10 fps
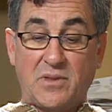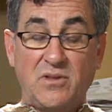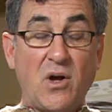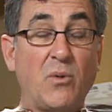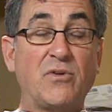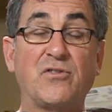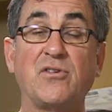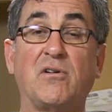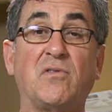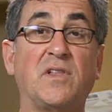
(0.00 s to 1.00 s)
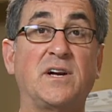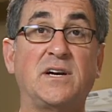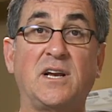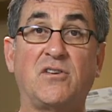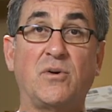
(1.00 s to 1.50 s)
No, there's no
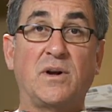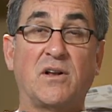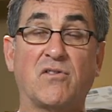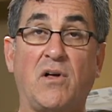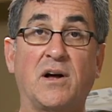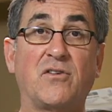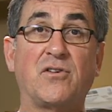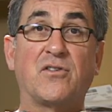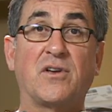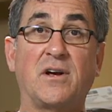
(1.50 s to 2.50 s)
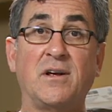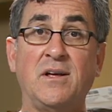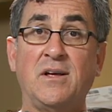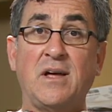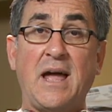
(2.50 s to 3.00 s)
validity to it. As long as there's an
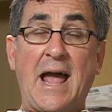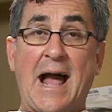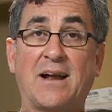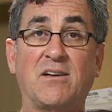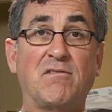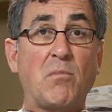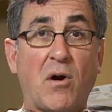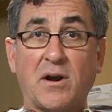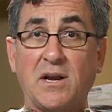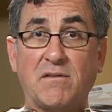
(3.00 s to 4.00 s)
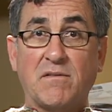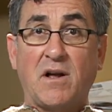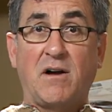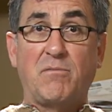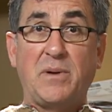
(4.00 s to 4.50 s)
active market
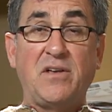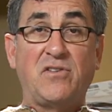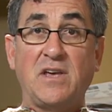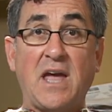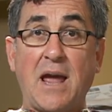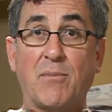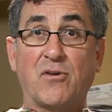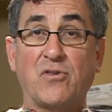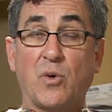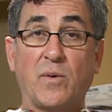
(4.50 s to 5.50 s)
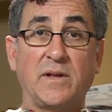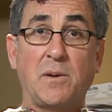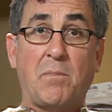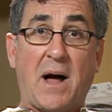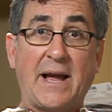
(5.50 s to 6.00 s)
of PC gamers who are willing
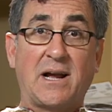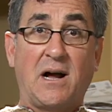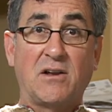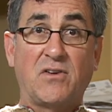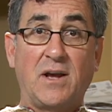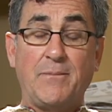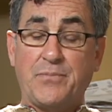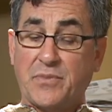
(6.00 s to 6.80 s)
to buy content,